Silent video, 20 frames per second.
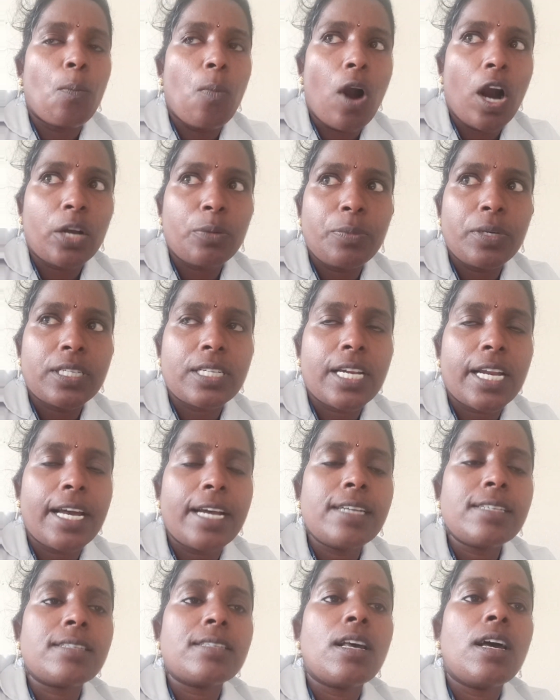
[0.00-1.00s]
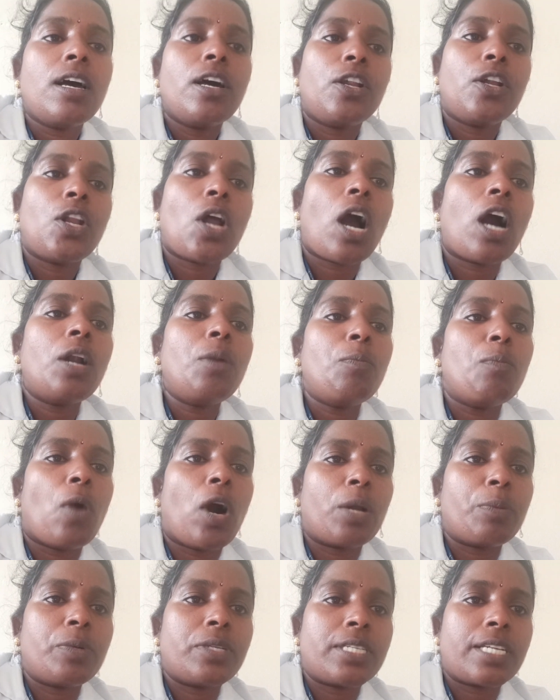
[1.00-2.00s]
barbiturates,
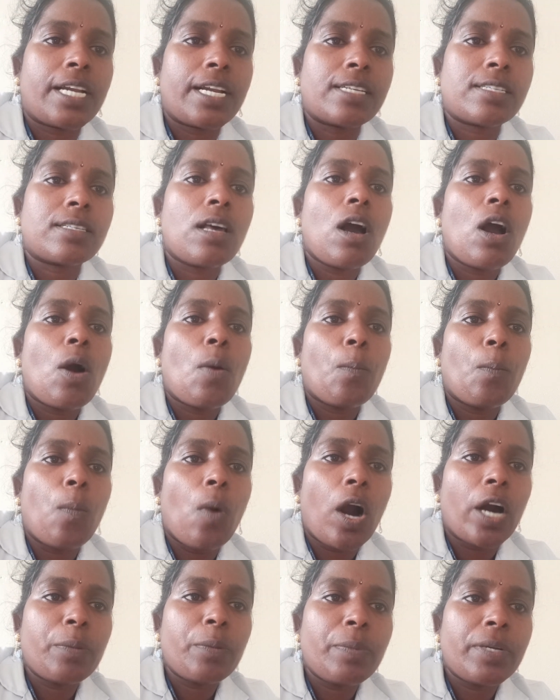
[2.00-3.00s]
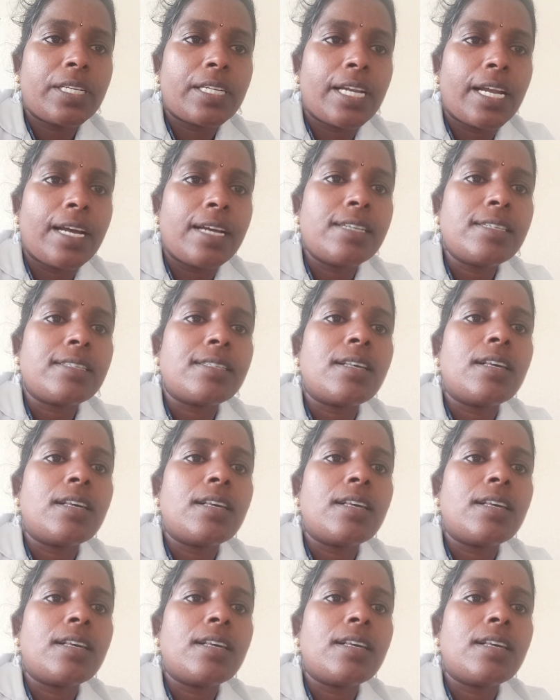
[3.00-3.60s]
non-barbiturates. Barbiturates